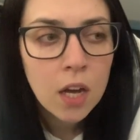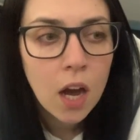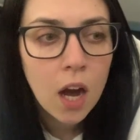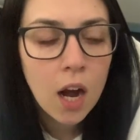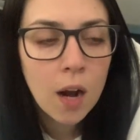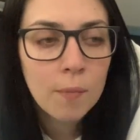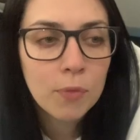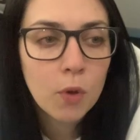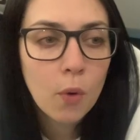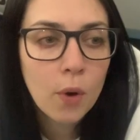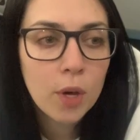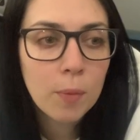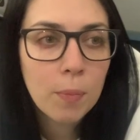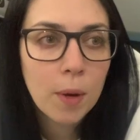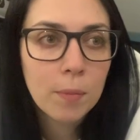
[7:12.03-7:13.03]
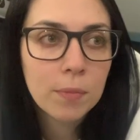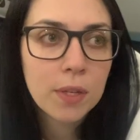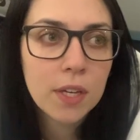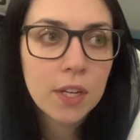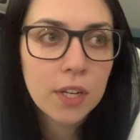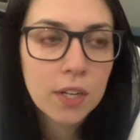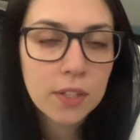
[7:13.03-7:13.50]
The oil pump
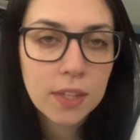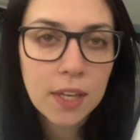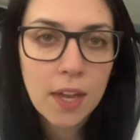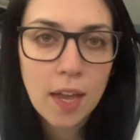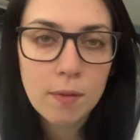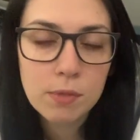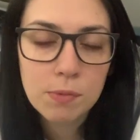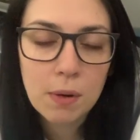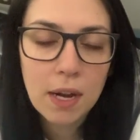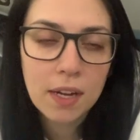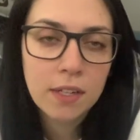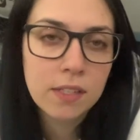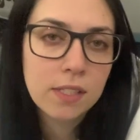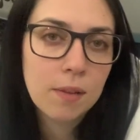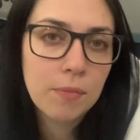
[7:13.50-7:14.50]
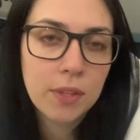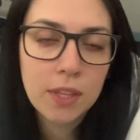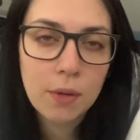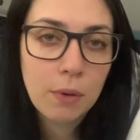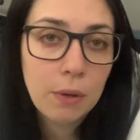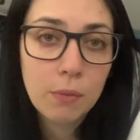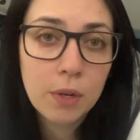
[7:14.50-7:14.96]
gear and the cam sprocket is something
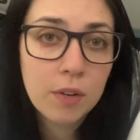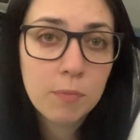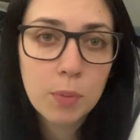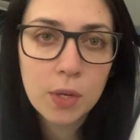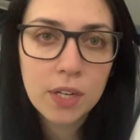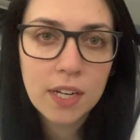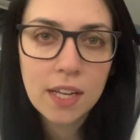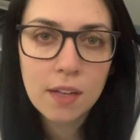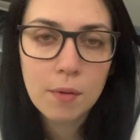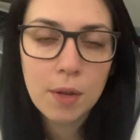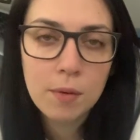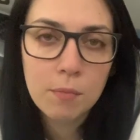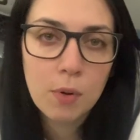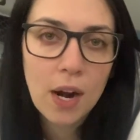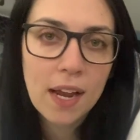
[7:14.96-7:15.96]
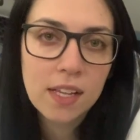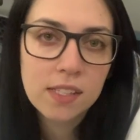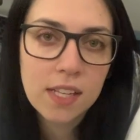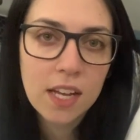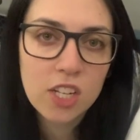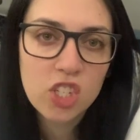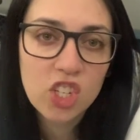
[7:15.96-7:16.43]
that we would have put in Brian's
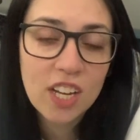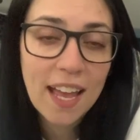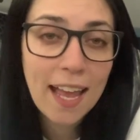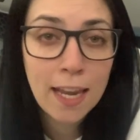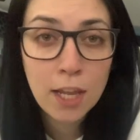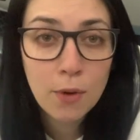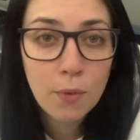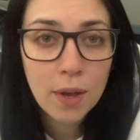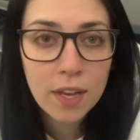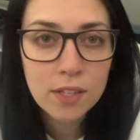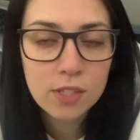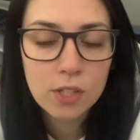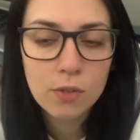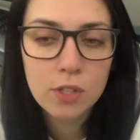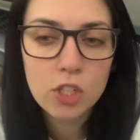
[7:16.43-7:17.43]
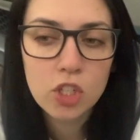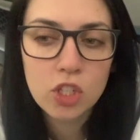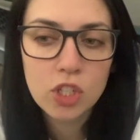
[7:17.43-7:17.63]
engine anyway, so